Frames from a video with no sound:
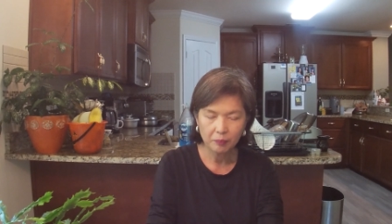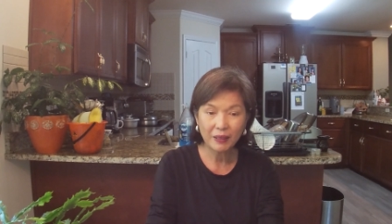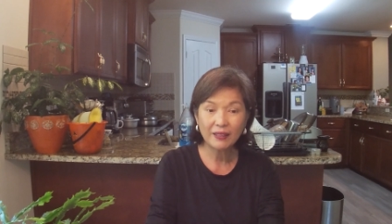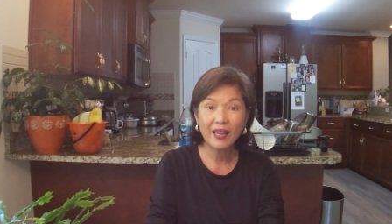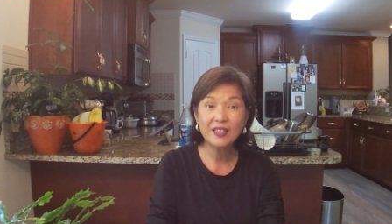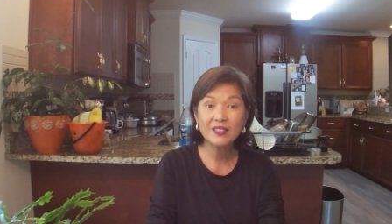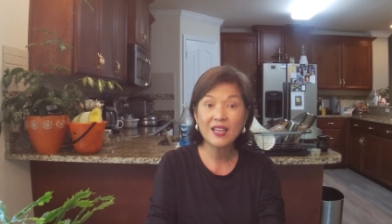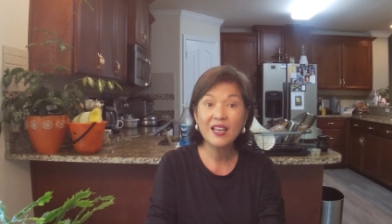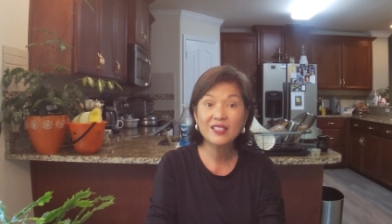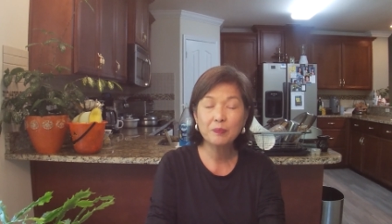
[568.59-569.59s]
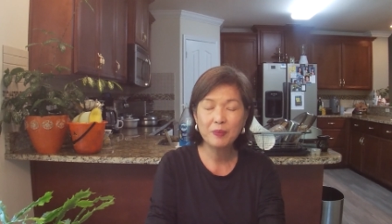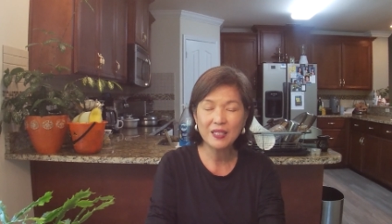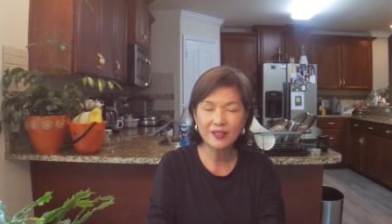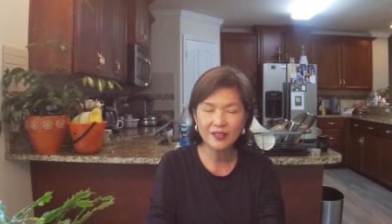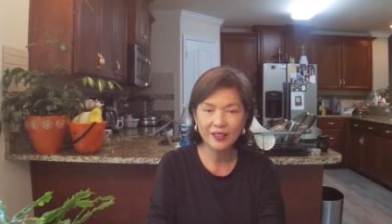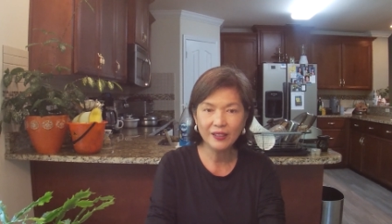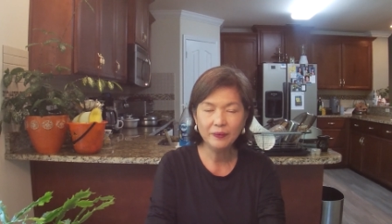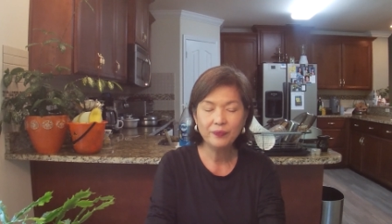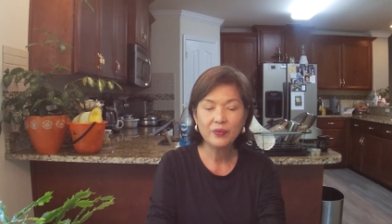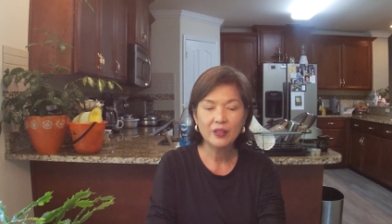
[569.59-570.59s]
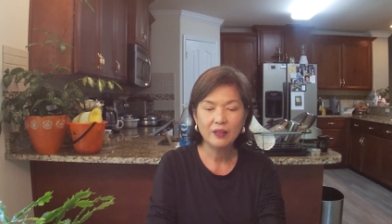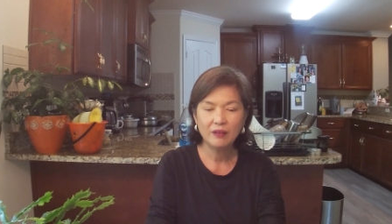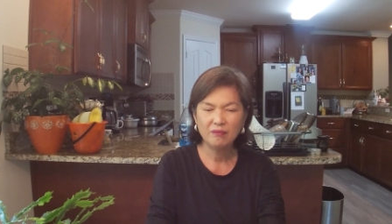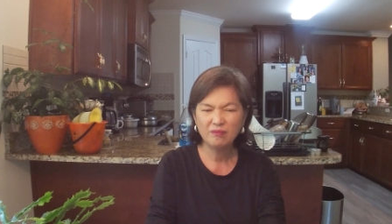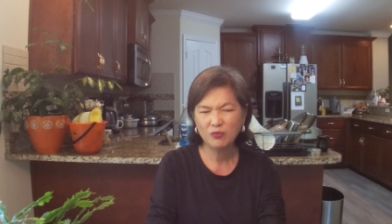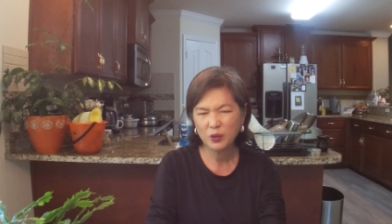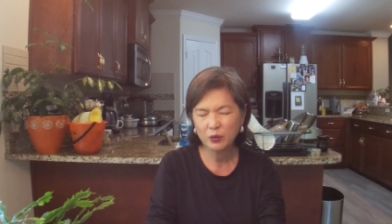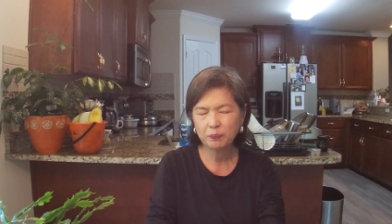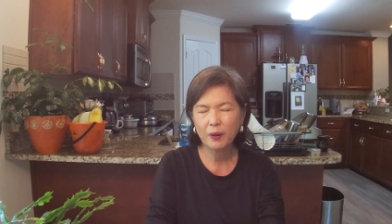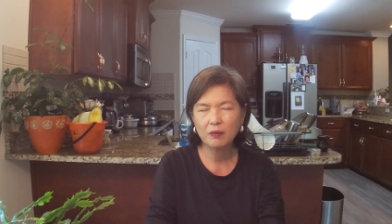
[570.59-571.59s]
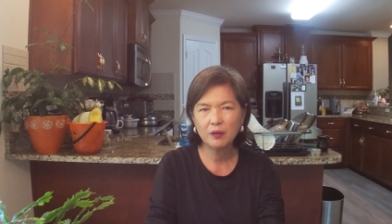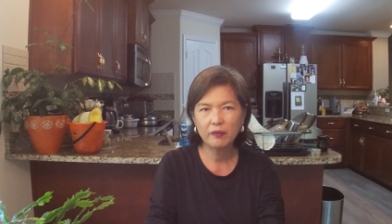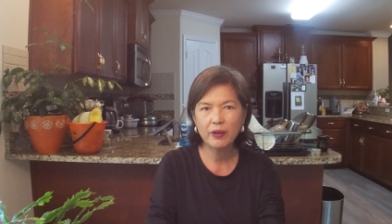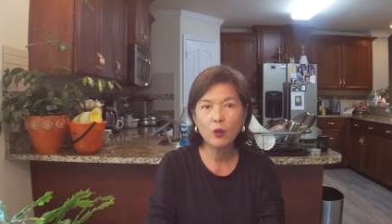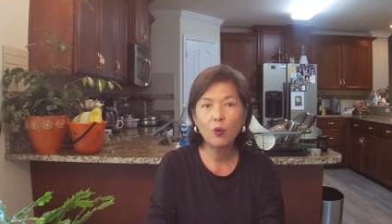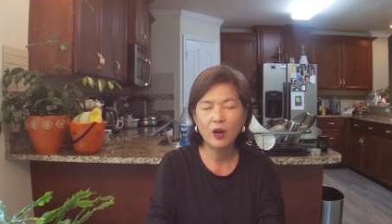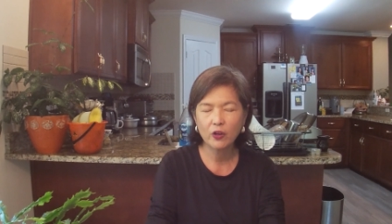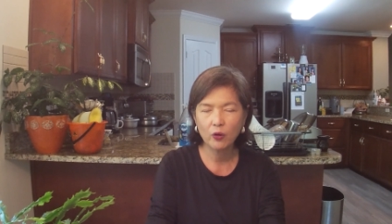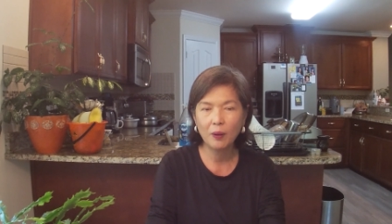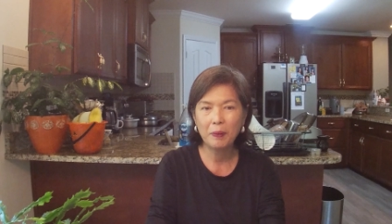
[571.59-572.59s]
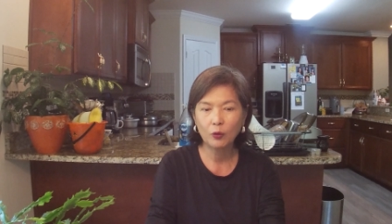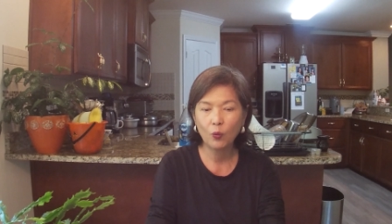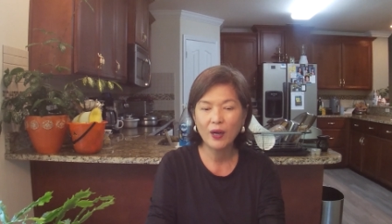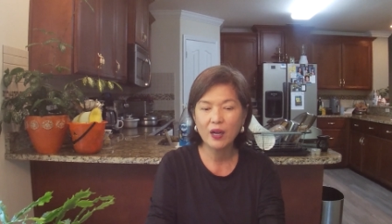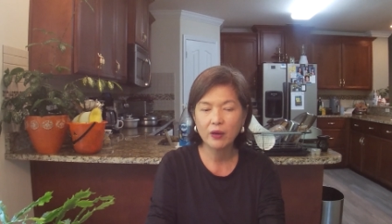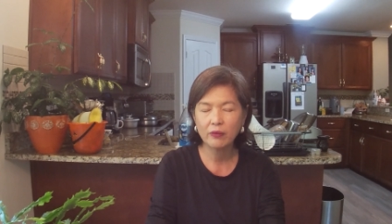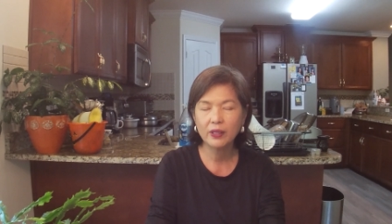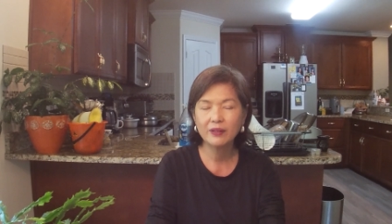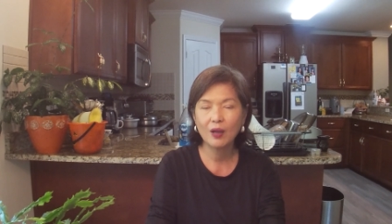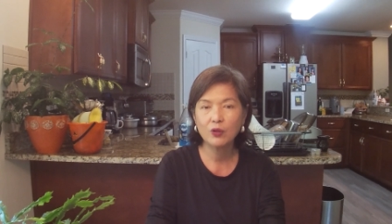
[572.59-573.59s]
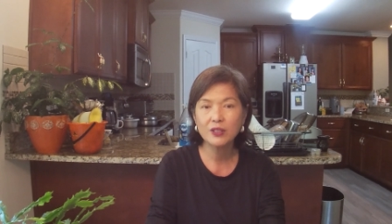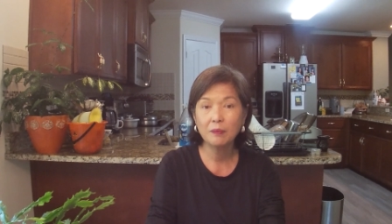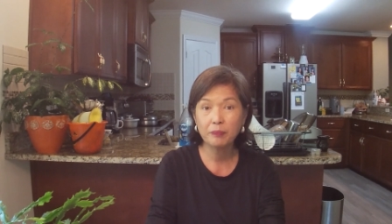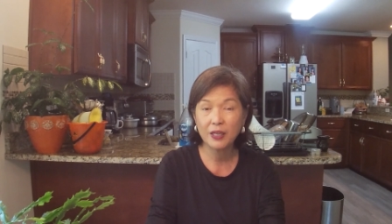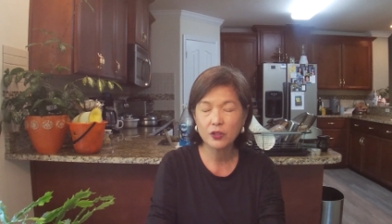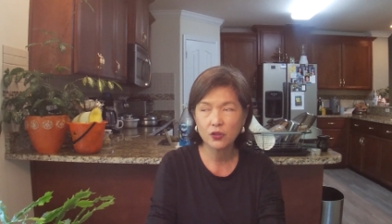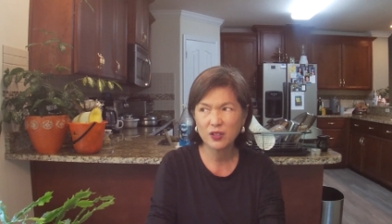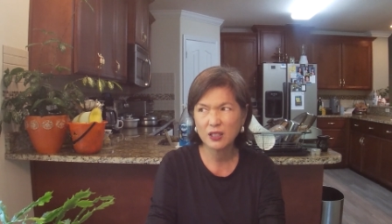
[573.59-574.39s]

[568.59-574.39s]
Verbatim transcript: But HSBC would probably require you about 100,000 pesos.